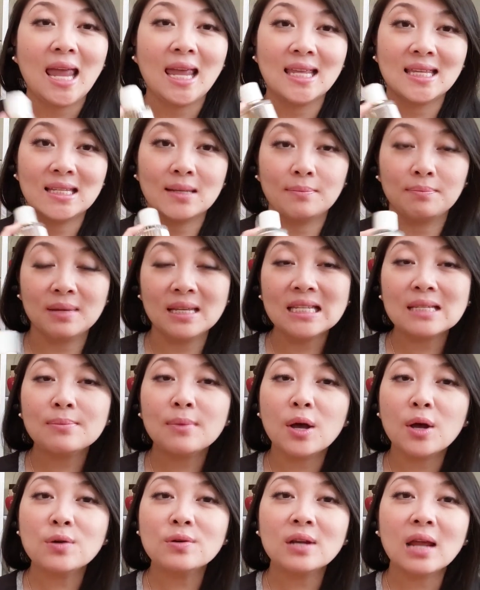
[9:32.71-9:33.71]
is a beast
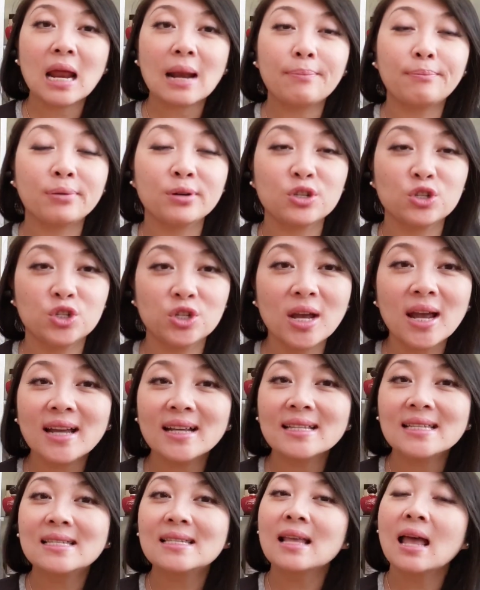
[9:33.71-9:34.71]
mode. It
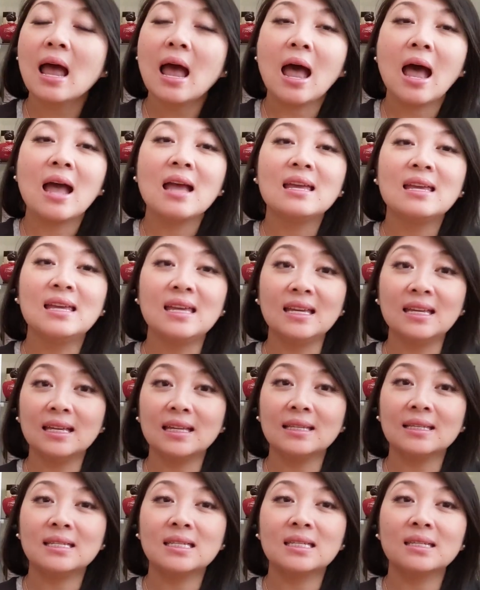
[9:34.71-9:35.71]
projects. He
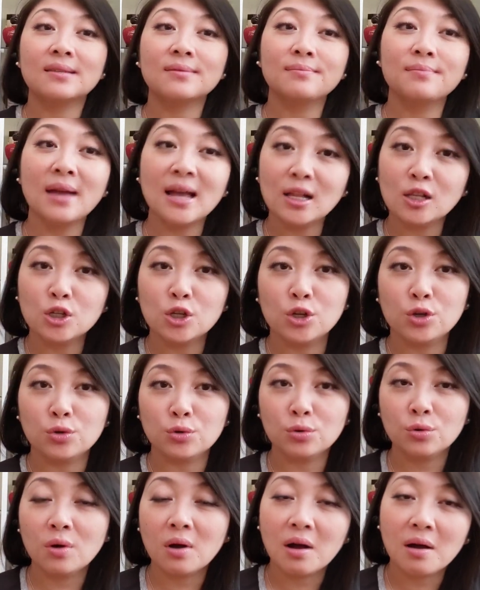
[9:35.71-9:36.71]
could smell
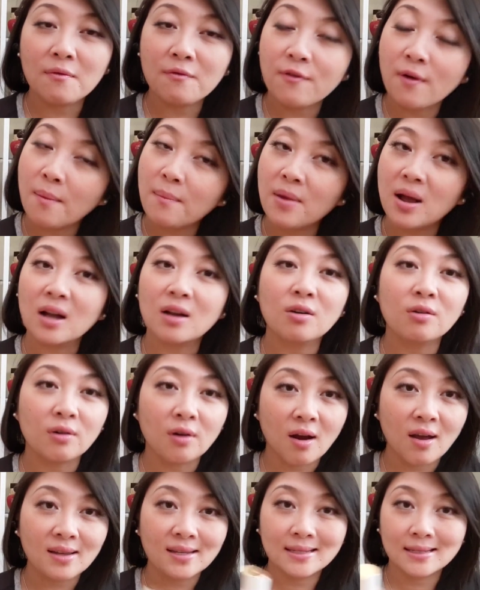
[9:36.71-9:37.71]
you from
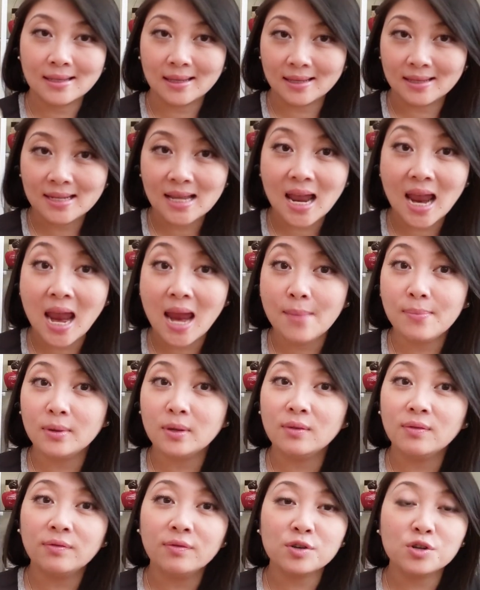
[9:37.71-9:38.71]
across the
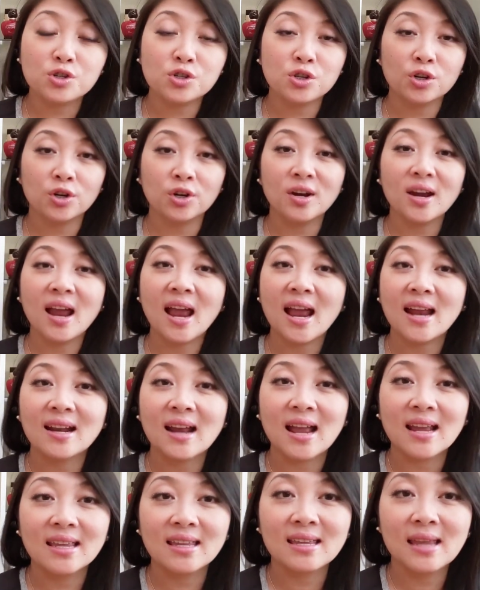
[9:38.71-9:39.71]
table for sure, and
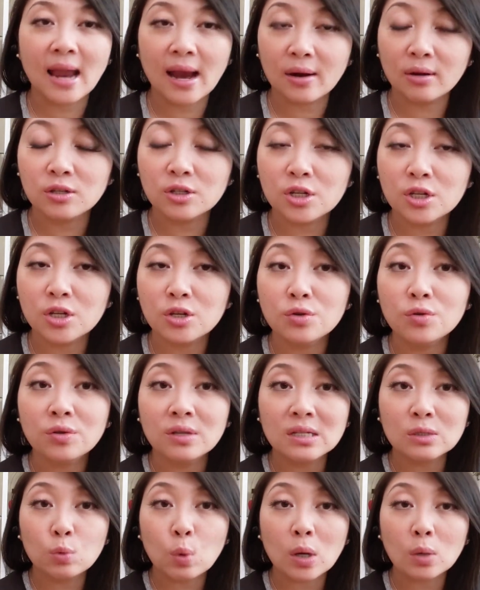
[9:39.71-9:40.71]
I guarantee you
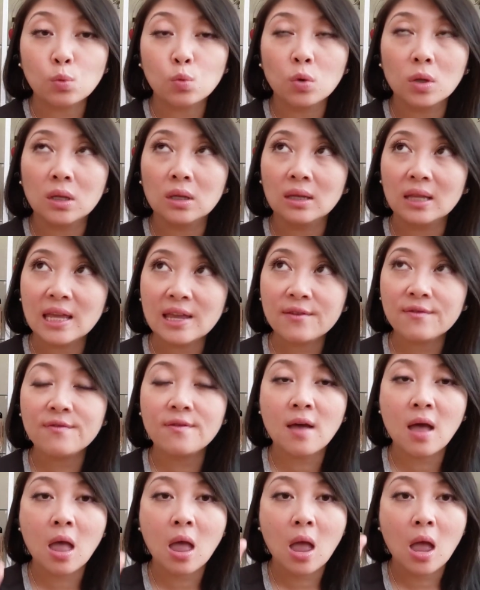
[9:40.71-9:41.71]
this one will
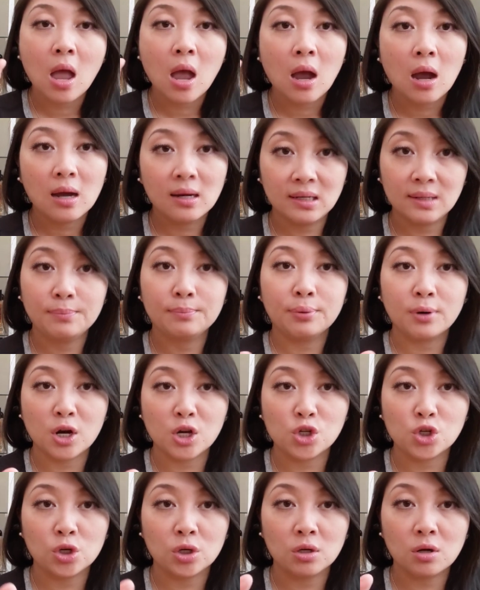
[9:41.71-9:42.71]
leave an
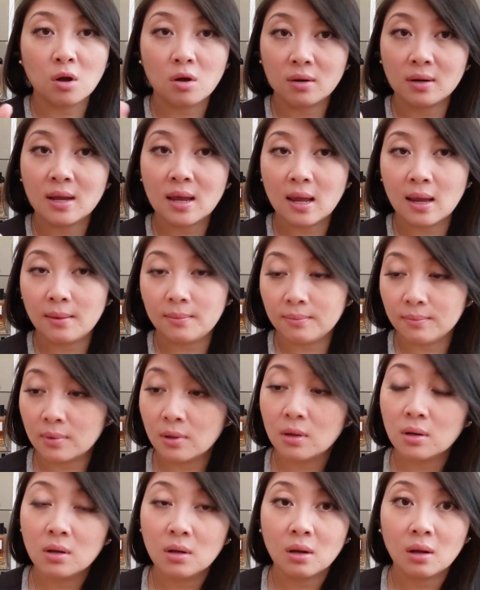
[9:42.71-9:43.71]
impression on him.
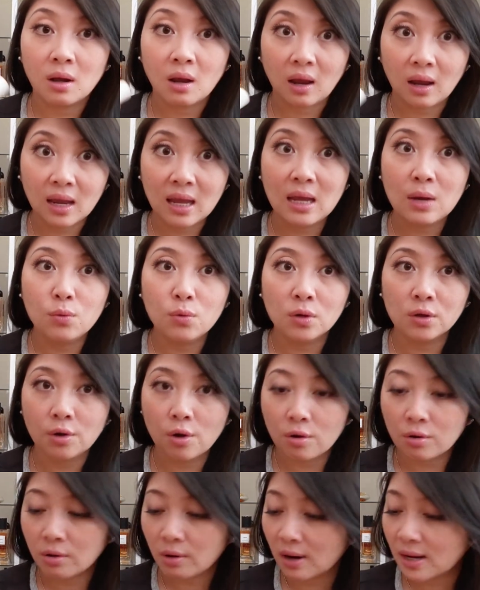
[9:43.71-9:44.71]
He will
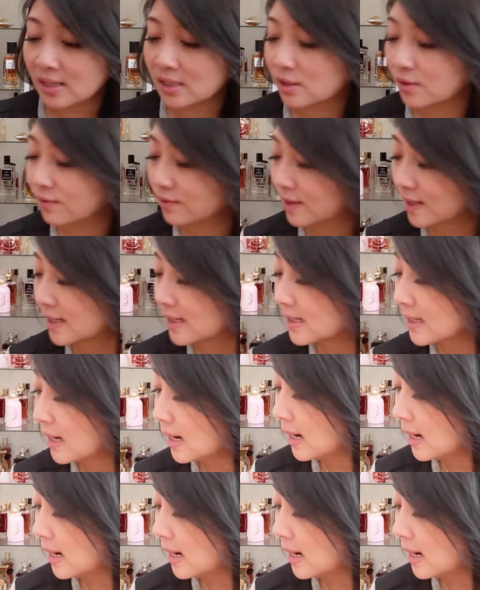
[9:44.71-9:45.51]
go crazy over this.